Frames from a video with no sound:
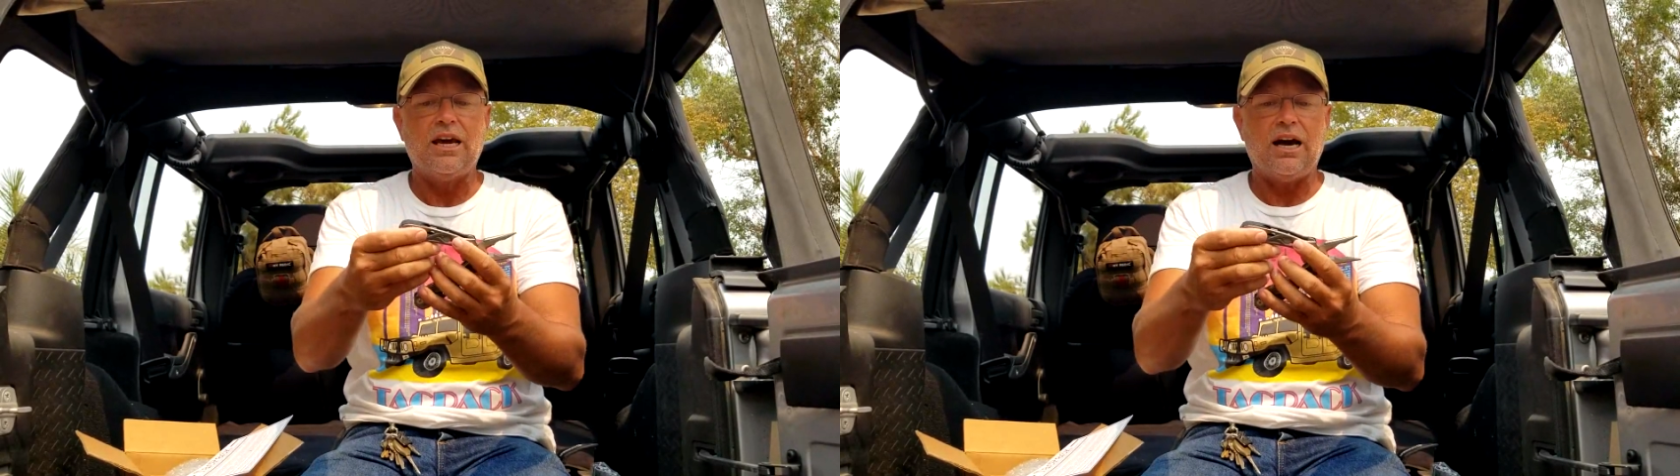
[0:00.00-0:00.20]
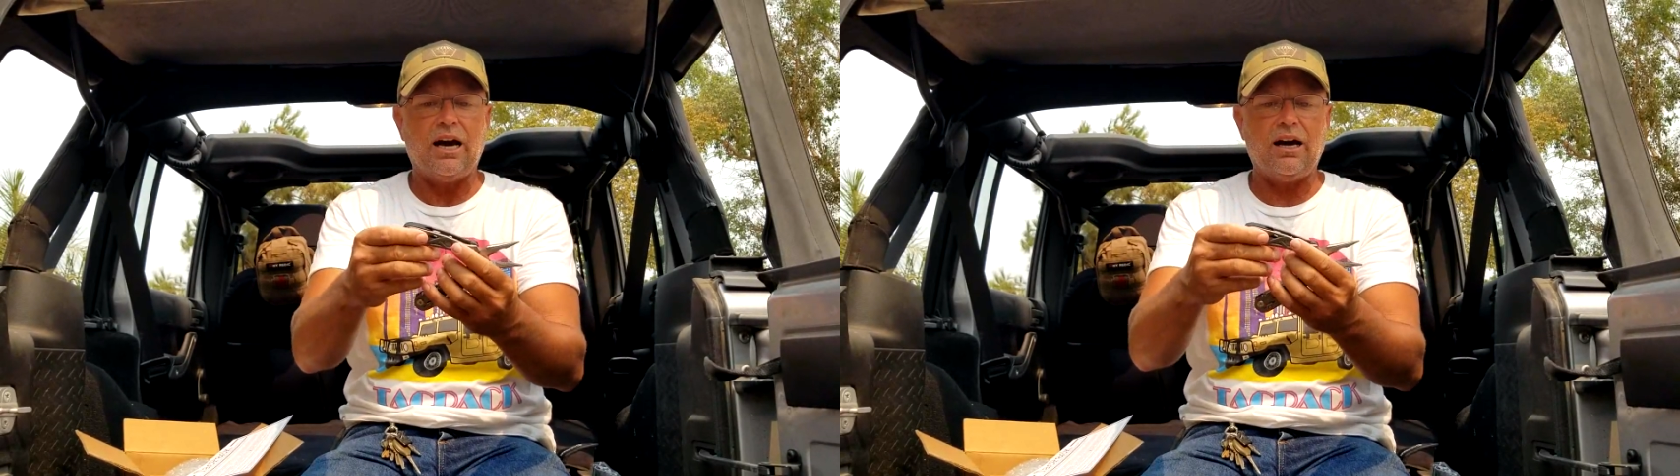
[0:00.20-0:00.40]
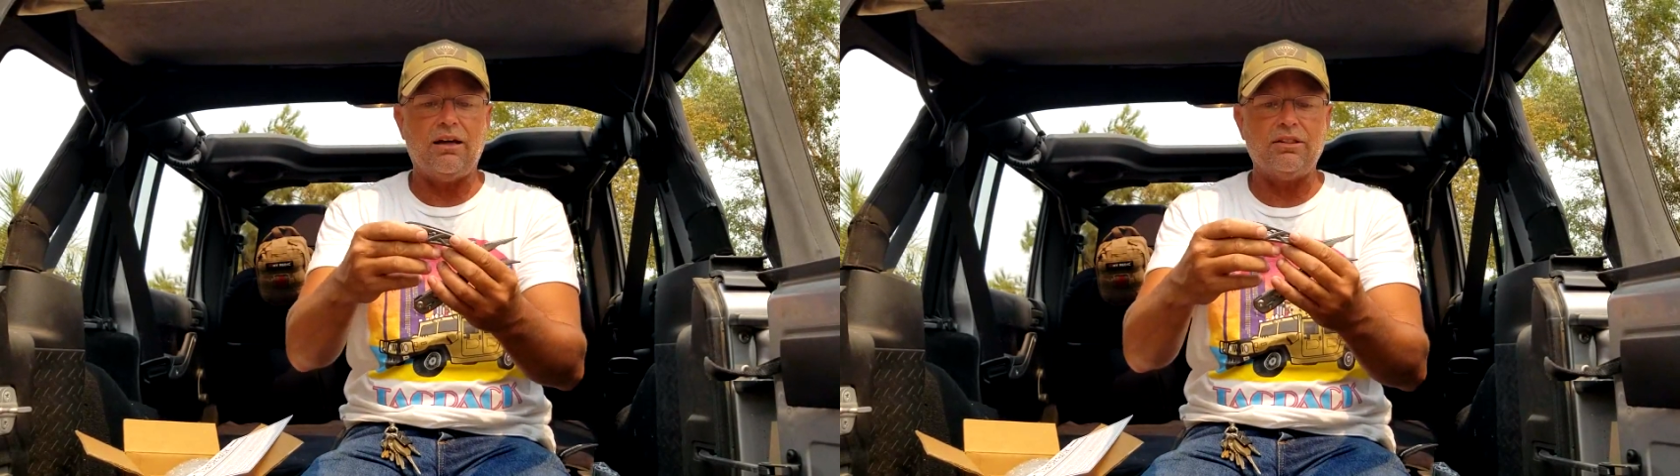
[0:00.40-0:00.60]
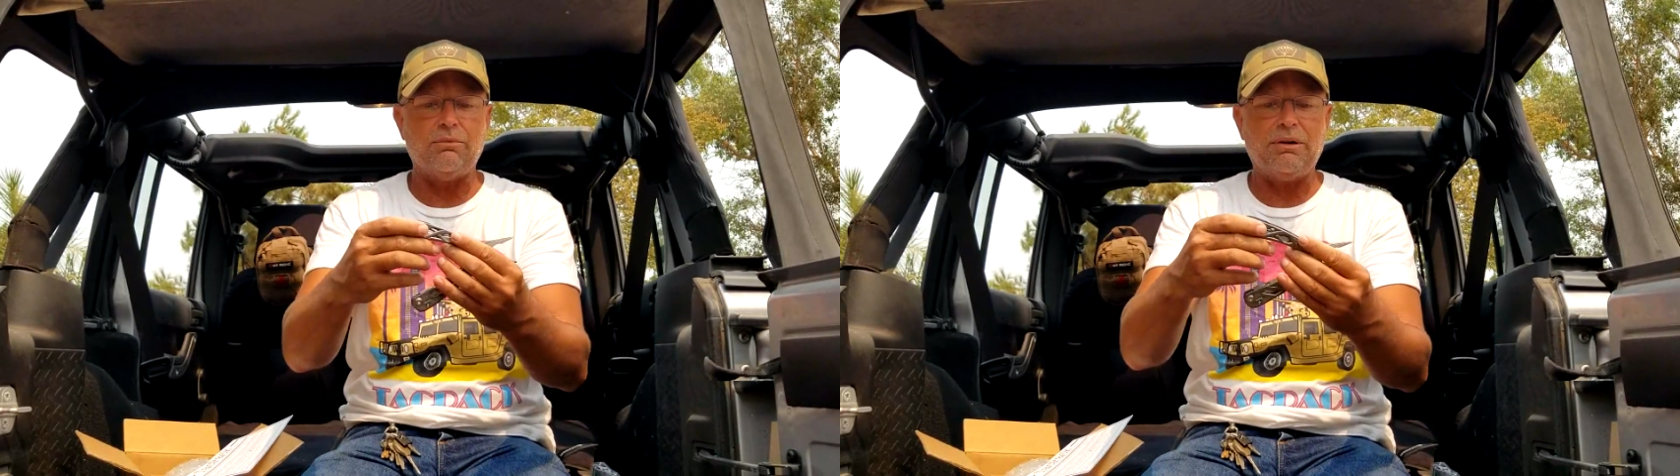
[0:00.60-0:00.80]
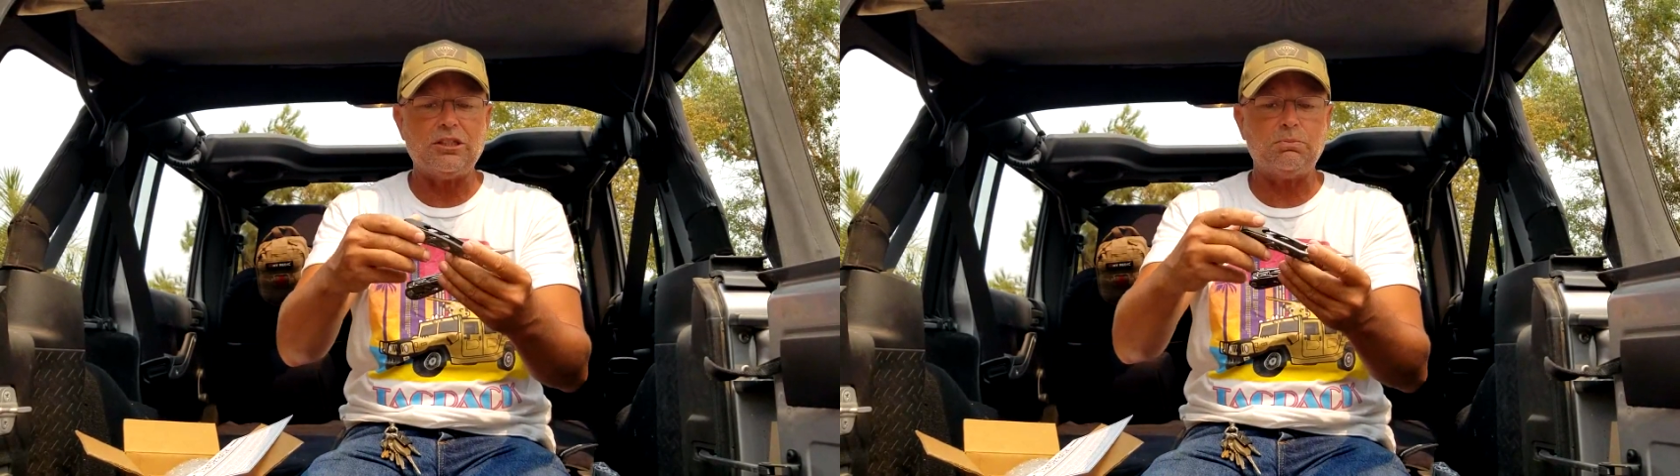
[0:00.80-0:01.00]
The
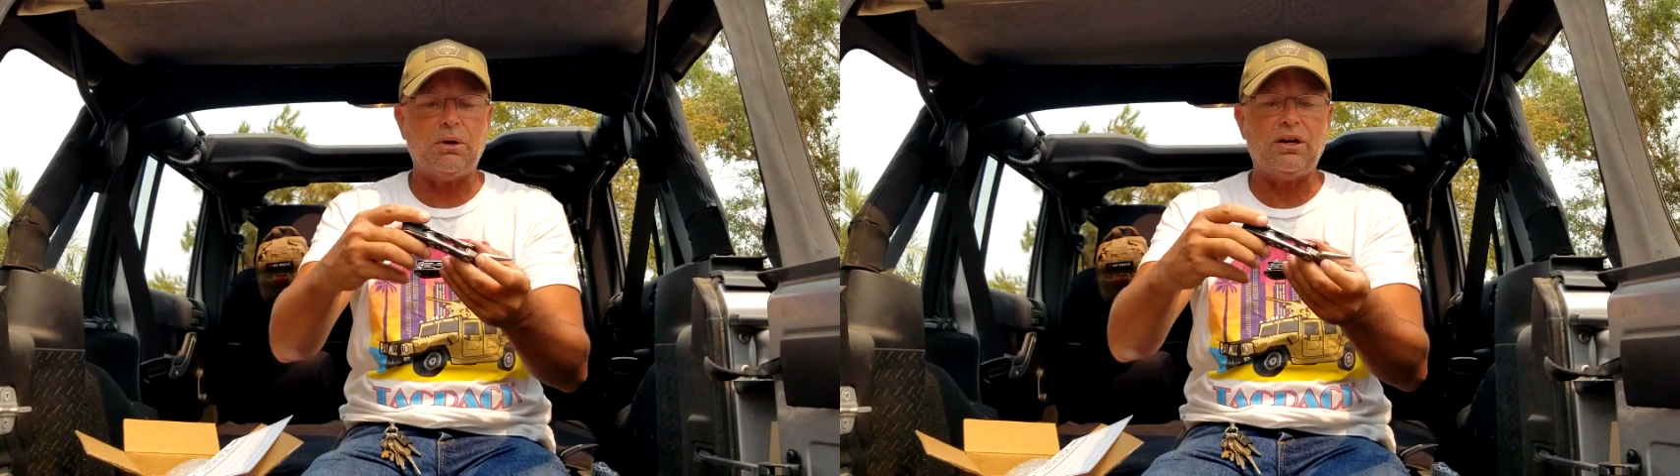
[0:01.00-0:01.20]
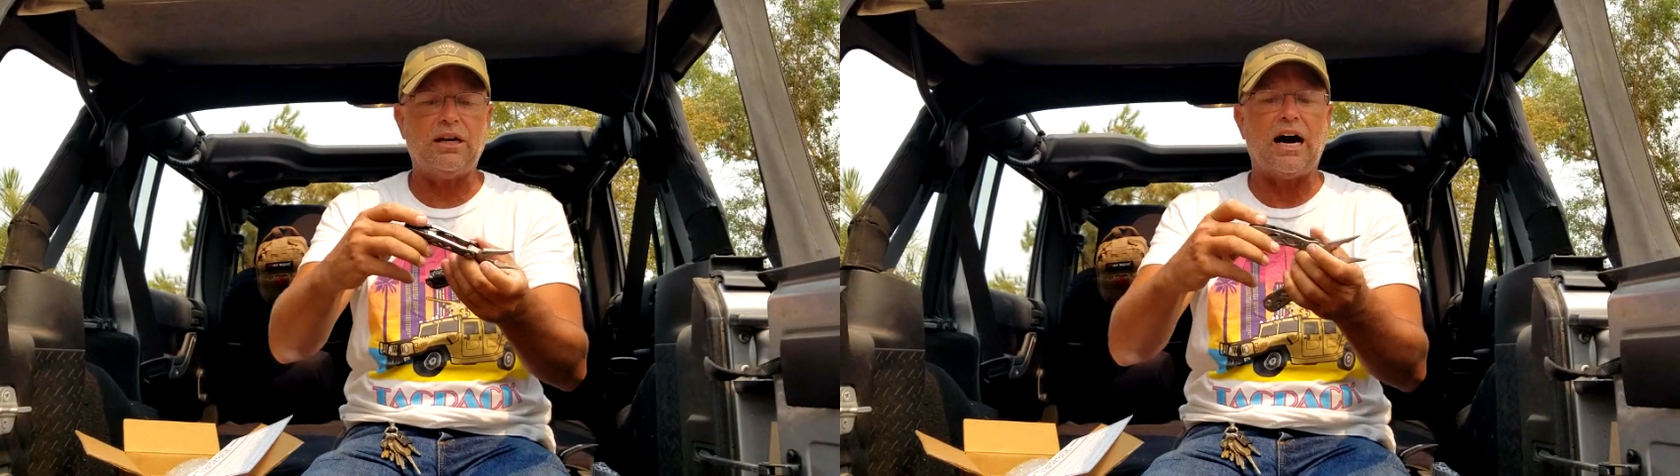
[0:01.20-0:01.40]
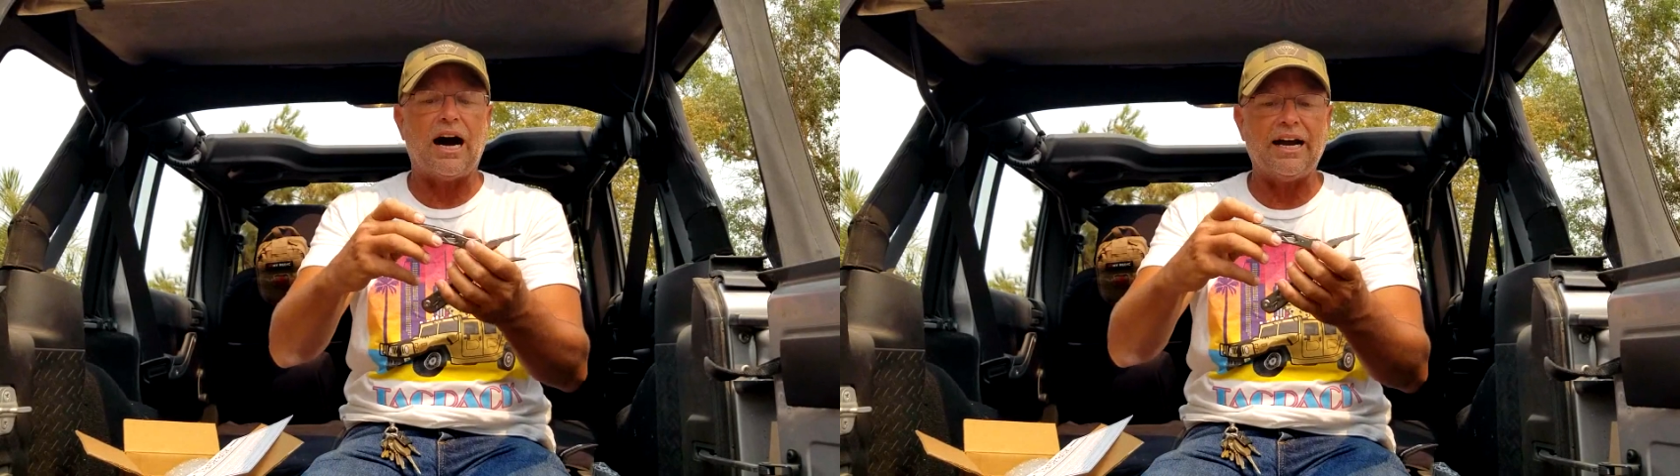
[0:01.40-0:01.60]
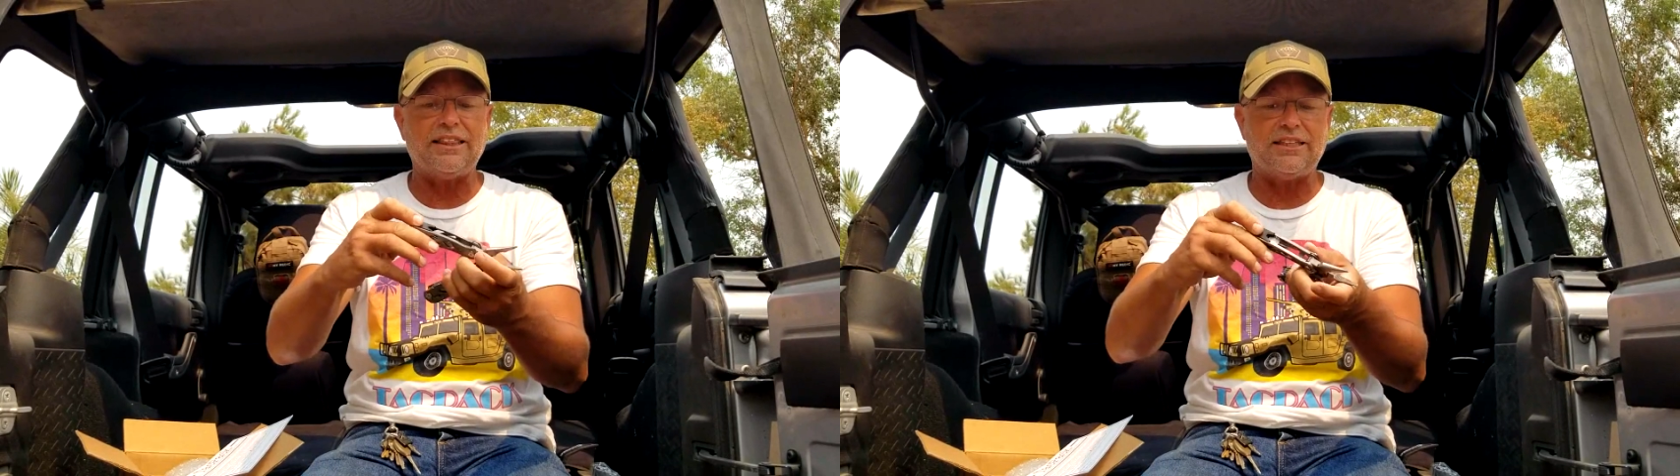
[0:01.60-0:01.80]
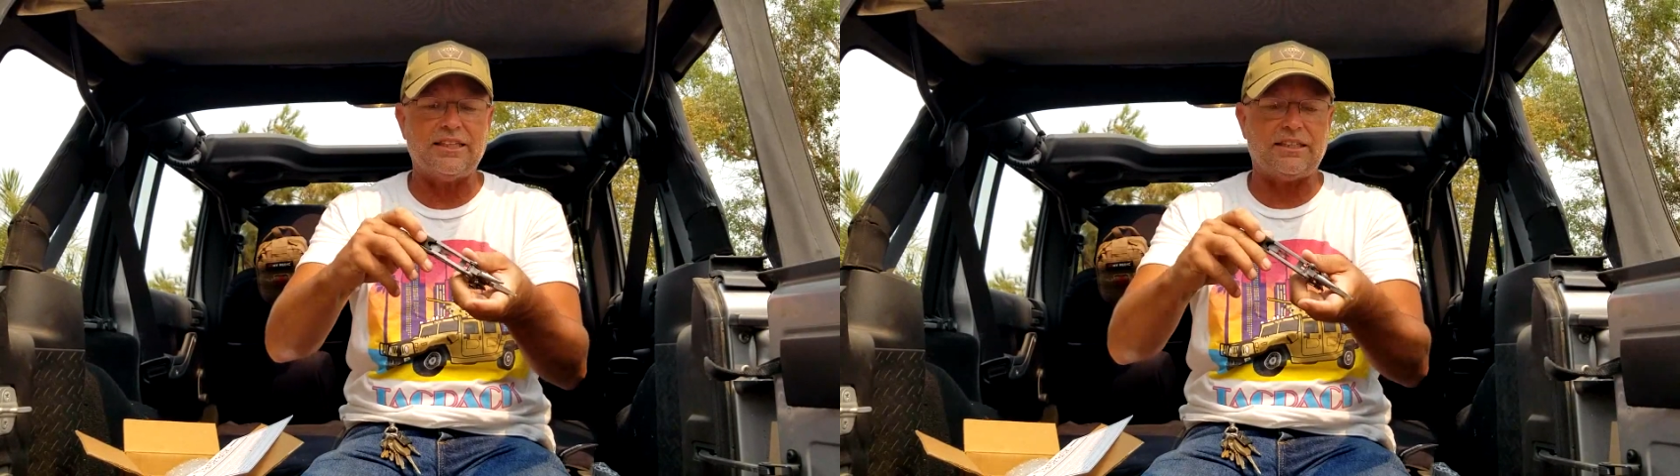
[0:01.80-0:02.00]
best part, I
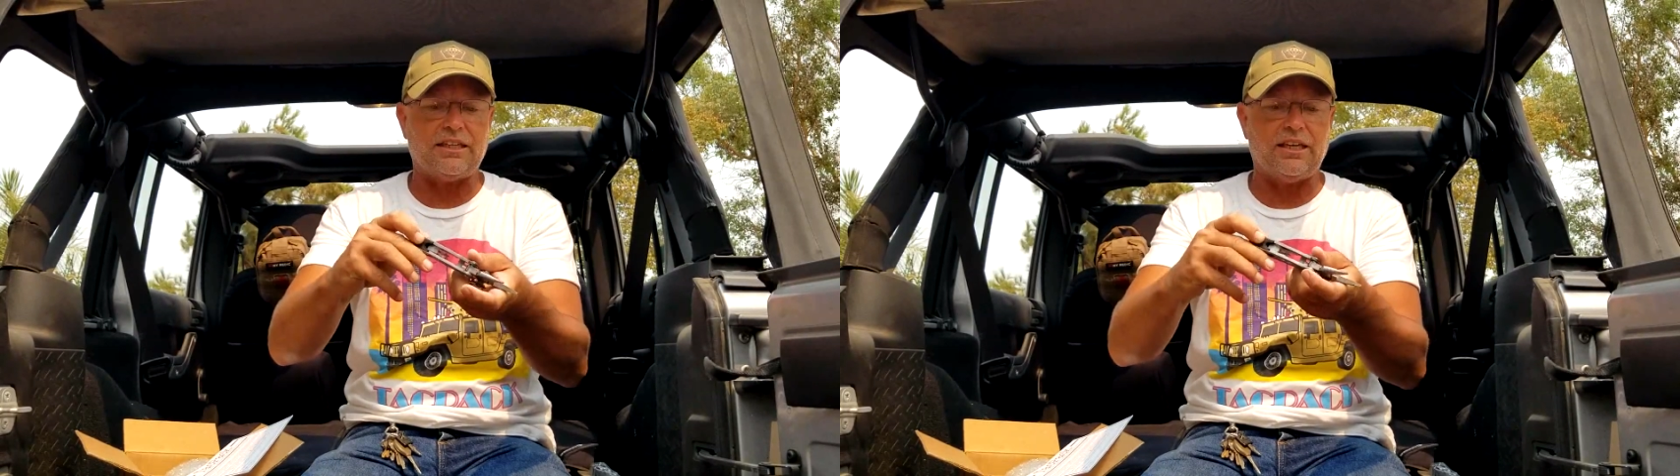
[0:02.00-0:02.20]
think,